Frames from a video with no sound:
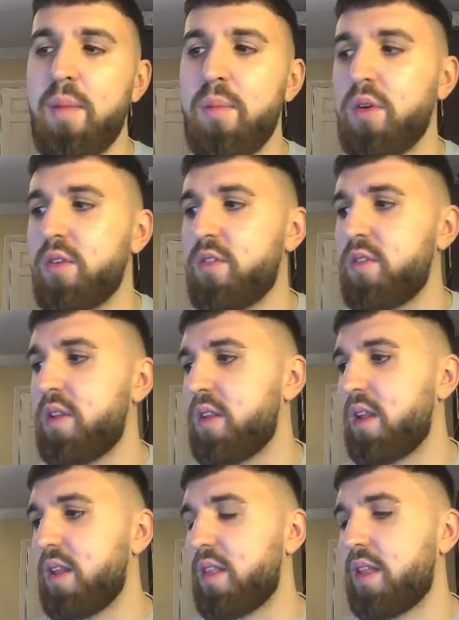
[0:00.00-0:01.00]
But
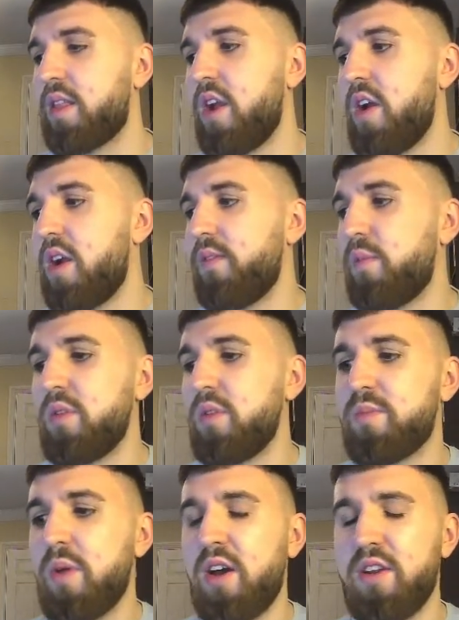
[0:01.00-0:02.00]
the third Liverpool
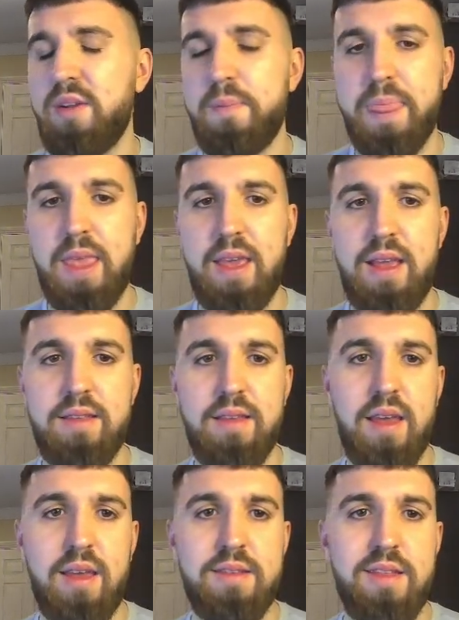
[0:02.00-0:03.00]
spot
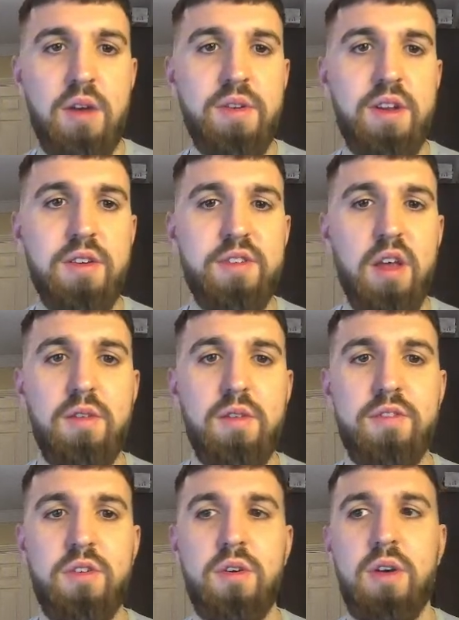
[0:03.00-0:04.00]
is down to yourself. So